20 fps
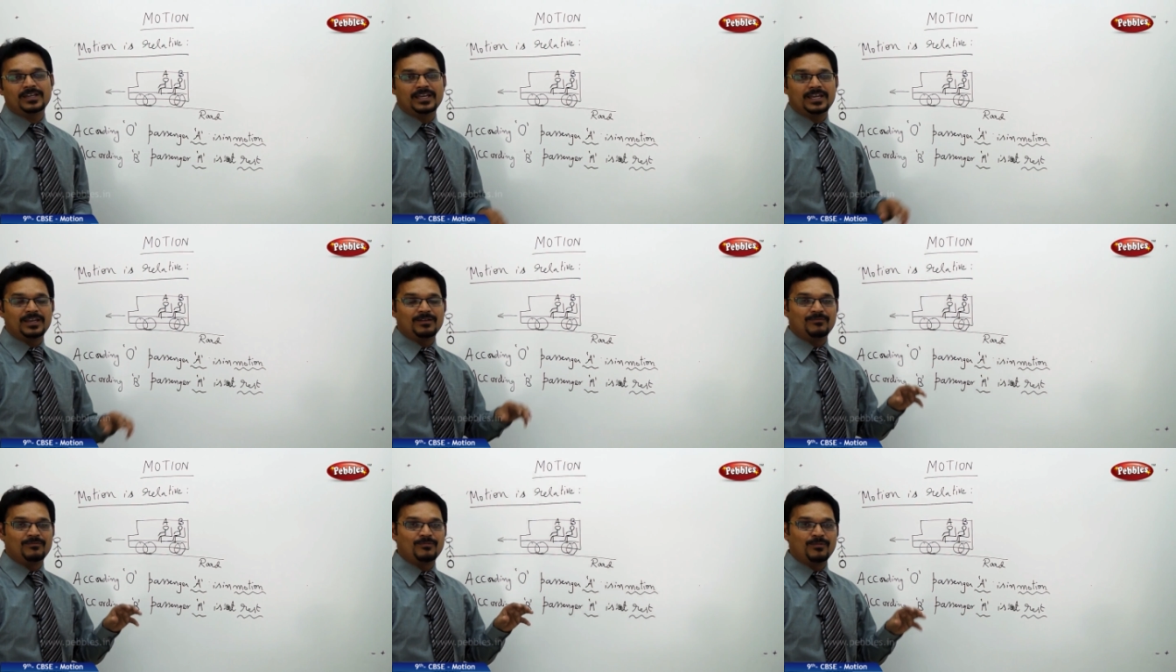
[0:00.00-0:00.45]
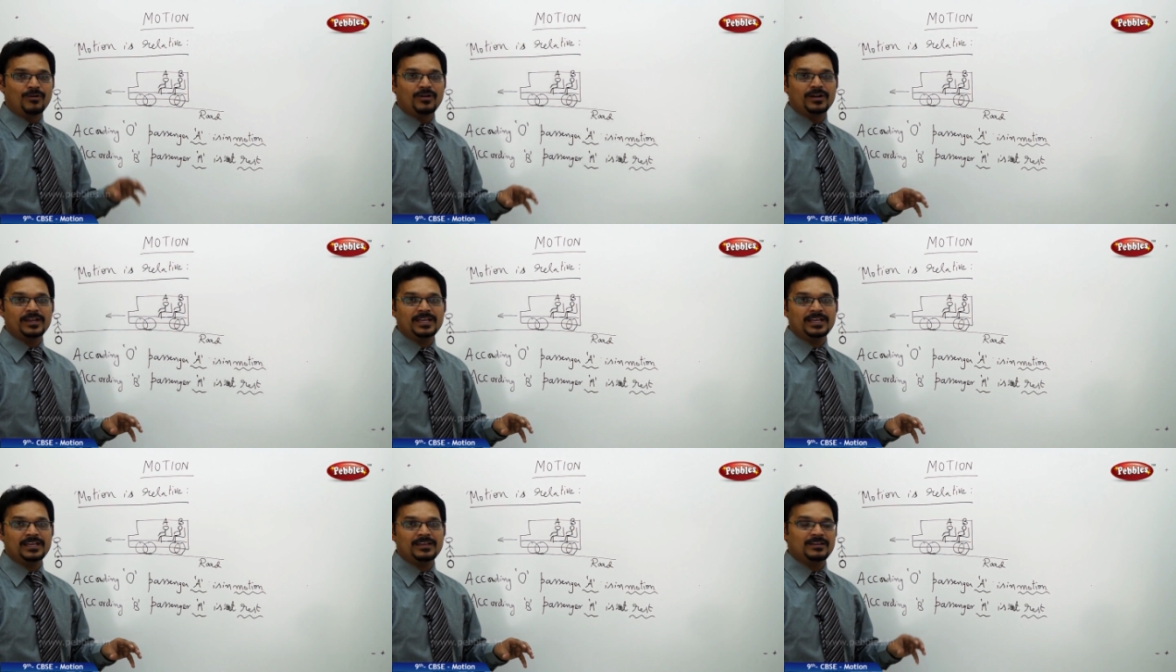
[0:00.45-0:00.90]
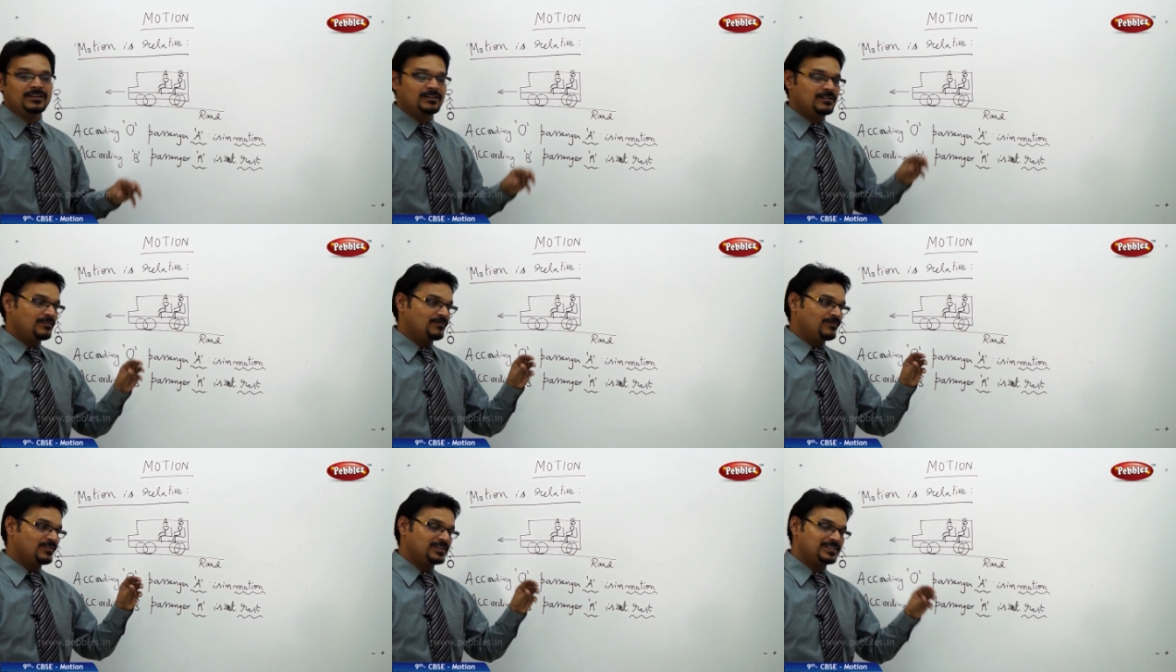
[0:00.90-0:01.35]
A body,
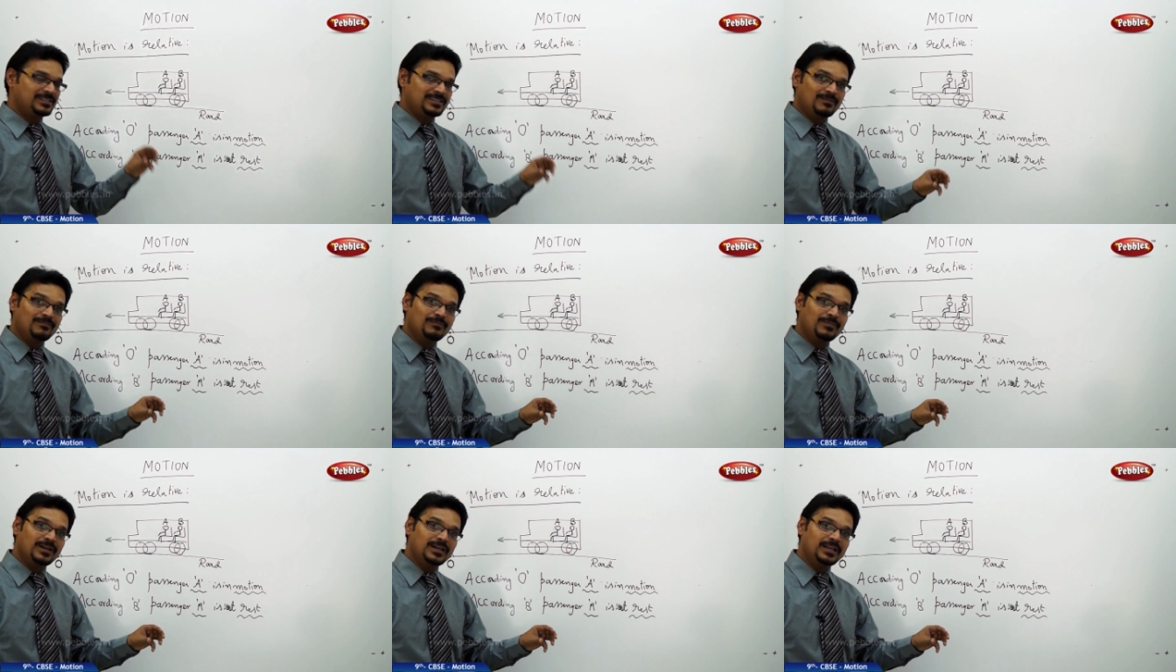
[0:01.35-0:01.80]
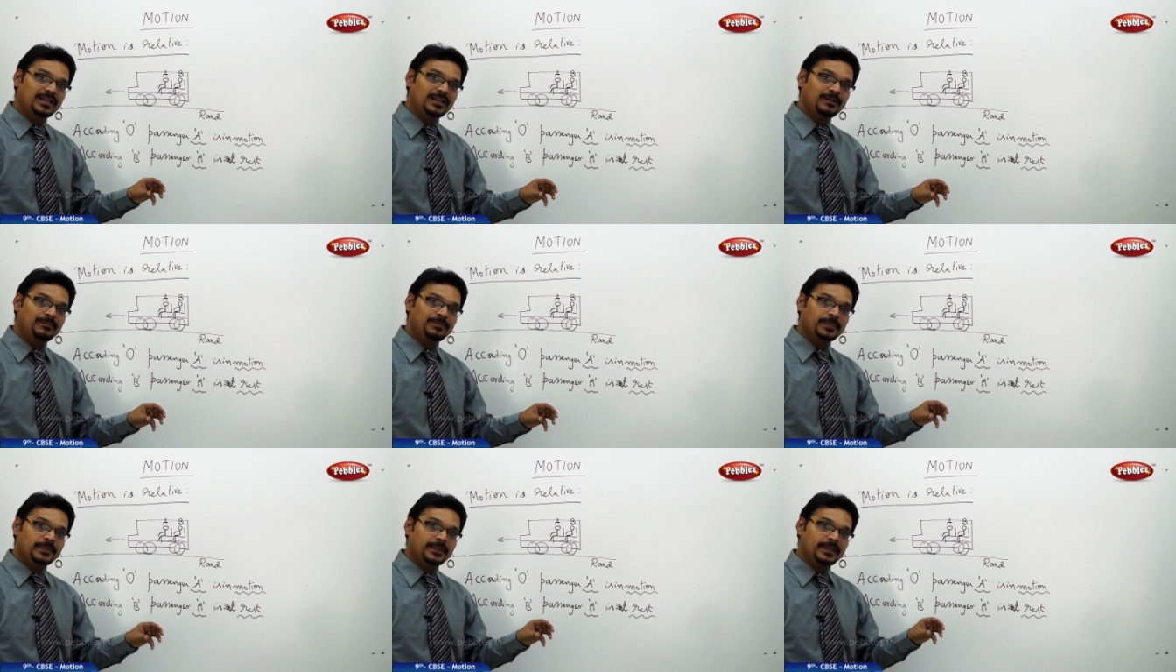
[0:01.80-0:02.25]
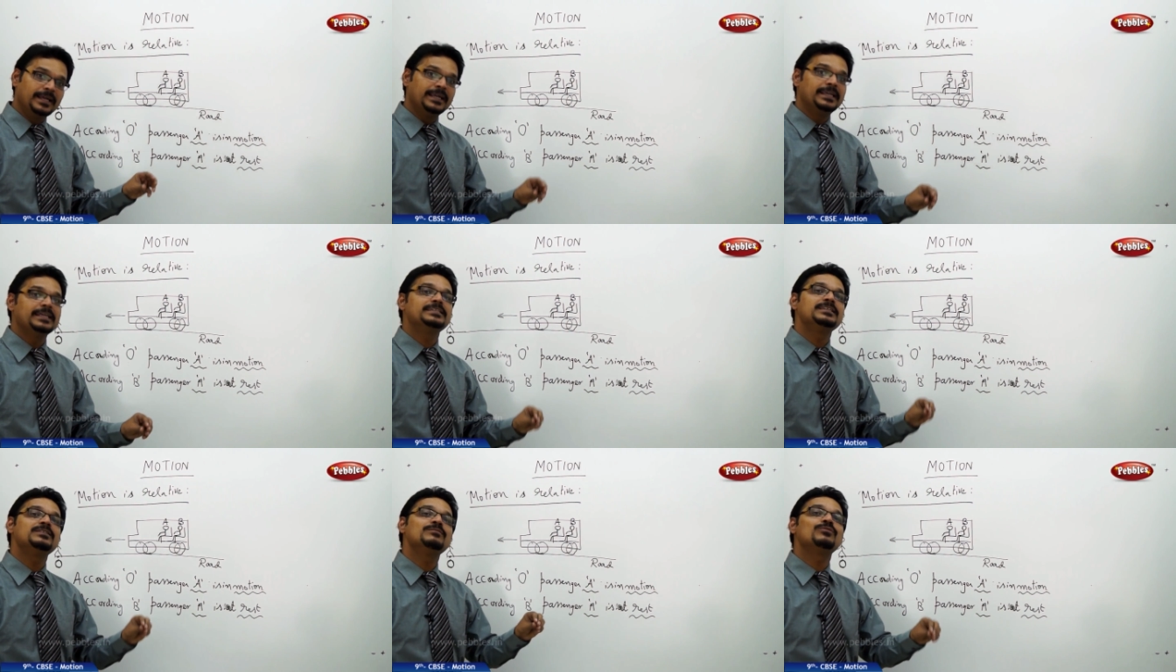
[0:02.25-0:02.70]
for somebody, it
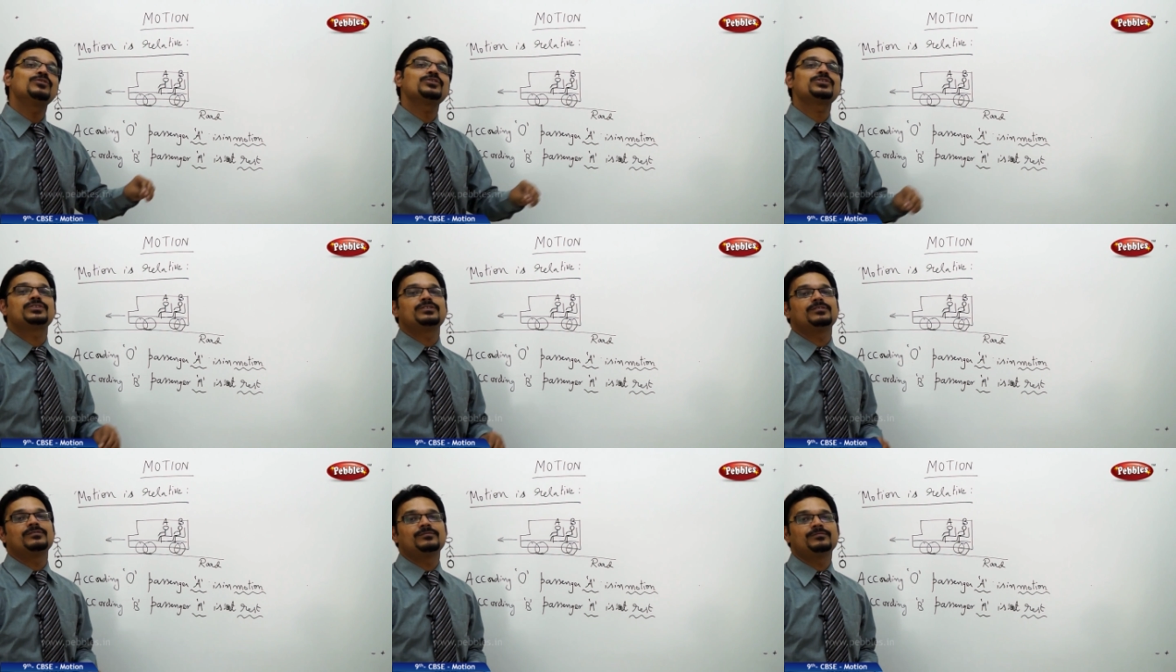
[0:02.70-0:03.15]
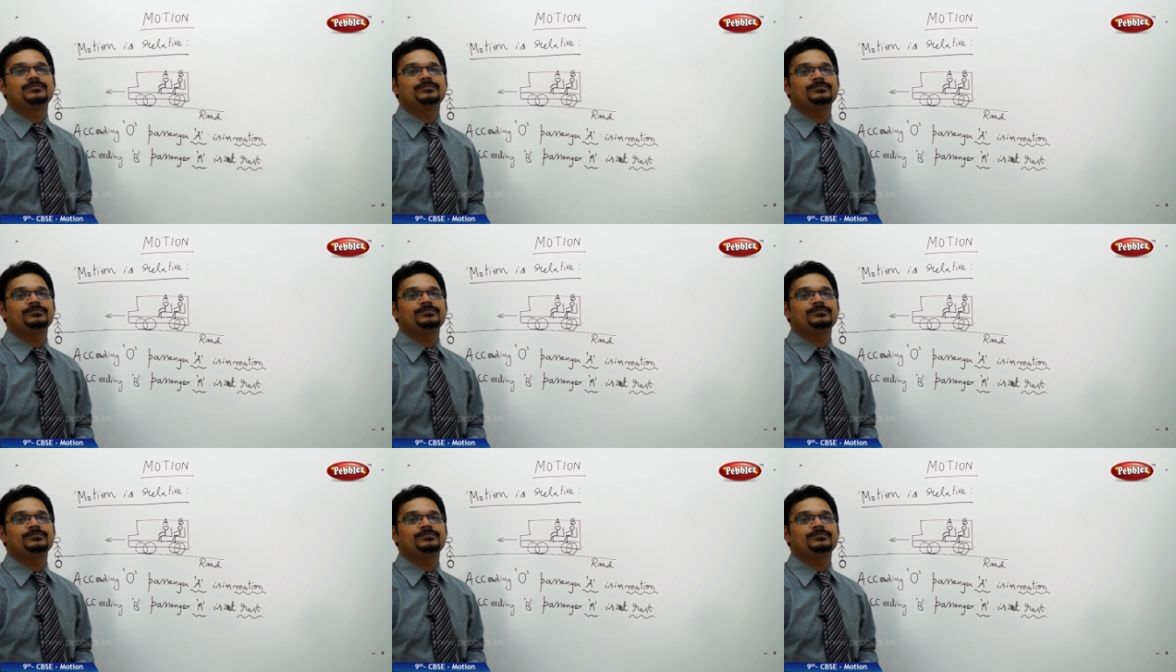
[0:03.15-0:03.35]
is in motion,